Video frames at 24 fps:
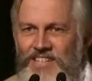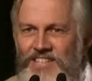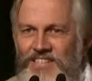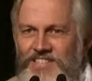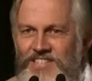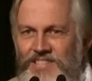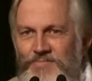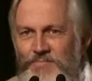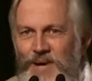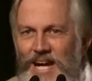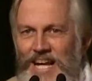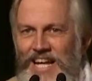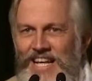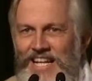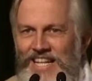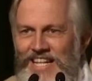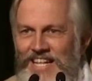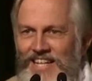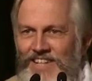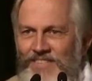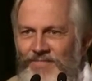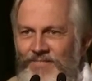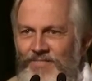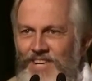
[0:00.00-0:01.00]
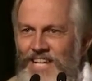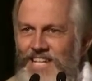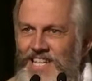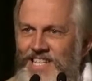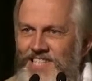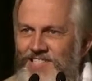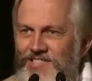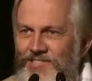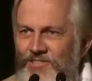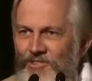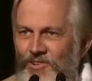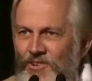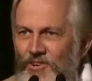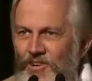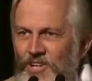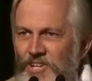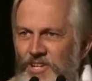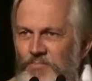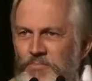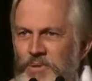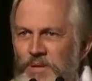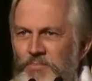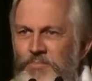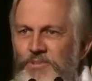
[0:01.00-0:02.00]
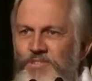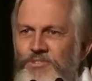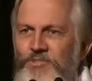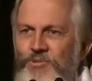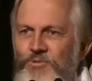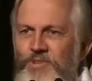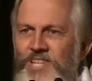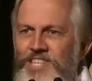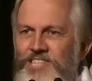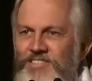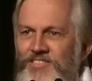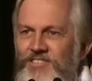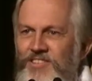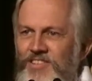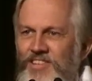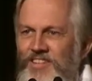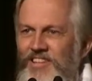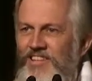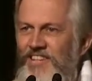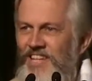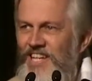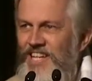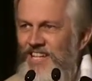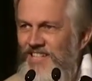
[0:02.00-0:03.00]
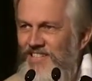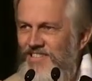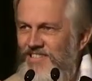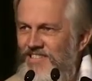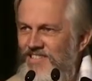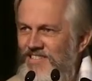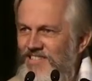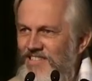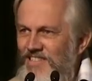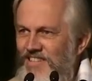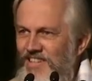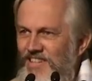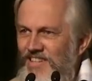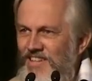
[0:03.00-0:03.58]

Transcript: smiling when he saw other people doing certain things.